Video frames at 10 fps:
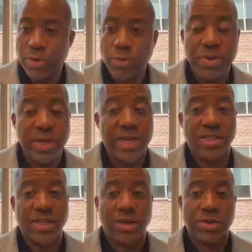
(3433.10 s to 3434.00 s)
new
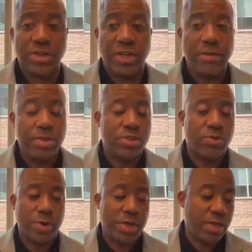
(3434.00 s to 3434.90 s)
BSLs in
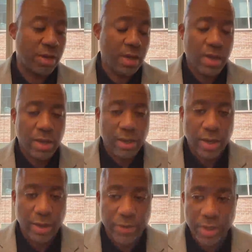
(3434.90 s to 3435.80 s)
between
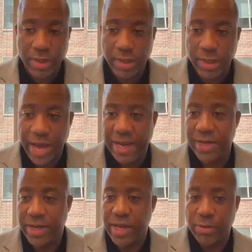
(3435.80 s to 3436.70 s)
uh, the uh,
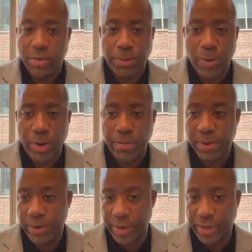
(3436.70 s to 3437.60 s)
allocated reporting
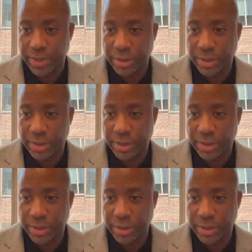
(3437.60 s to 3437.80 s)
period?